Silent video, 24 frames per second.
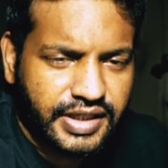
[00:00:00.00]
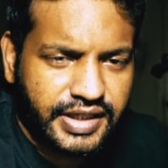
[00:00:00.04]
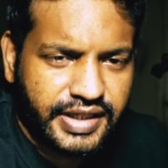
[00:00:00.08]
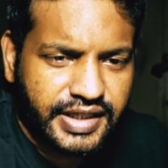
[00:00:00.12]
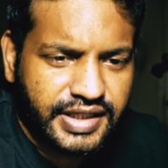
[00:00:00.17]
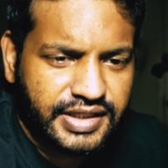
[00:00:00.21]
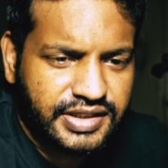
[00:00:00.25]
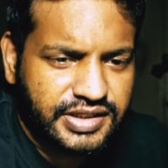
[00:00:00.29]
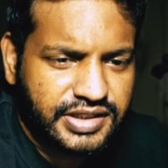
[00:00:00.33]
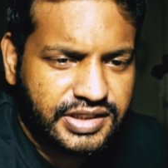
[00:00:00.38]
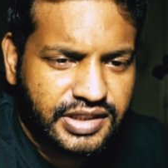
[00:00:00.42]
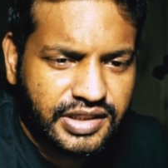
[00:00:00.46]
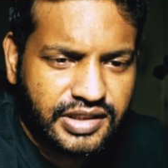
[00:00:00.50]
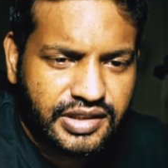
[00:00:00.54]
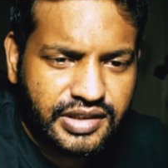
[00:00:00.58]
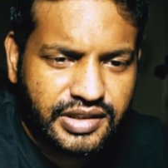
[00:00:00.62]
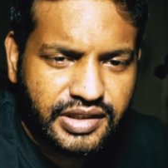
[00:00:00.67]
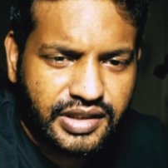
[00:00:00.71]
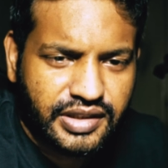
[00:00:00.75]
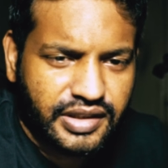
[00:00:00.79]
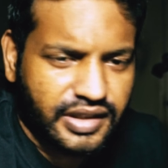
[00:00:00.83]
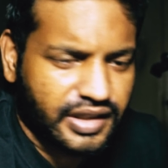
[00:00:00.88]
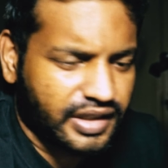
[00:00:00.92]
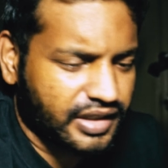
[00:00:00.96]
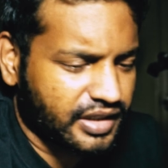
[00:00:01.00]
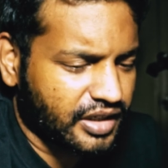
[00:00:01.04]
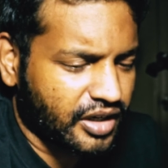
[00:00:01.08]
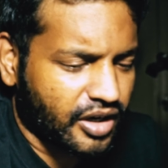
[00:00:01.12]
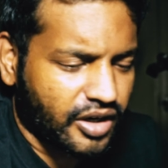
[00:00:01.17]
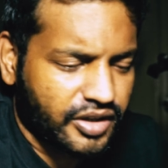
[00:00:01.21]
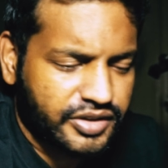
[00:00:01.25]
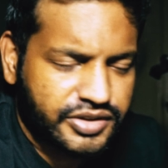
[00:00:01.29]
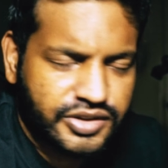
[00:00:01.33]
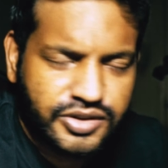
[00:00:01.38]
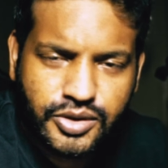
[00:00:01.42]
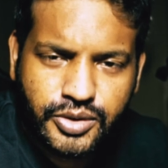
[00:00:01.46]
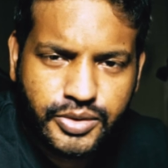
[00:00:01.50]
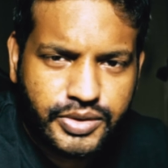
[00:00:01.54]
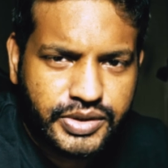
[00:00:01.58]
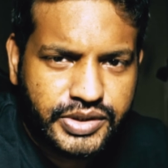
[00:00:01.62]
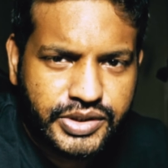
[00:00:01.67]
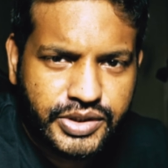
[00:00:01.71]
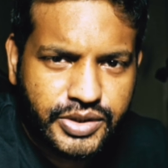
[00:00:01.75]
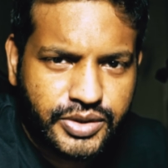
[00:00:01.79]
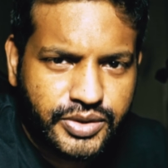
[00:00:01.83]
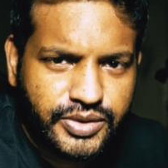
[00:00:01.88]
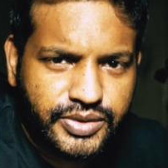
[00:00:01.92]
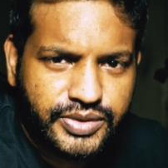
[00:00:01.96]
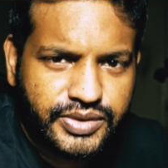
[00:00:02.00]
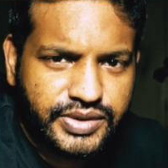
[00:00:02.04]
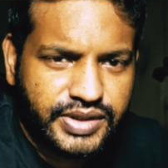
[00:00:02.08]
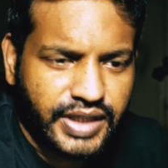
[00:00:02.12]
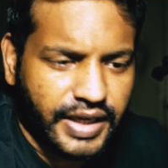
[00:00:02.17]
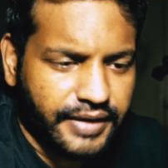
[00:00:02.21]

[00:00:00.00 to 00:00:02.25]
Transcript: I installed caused no issues.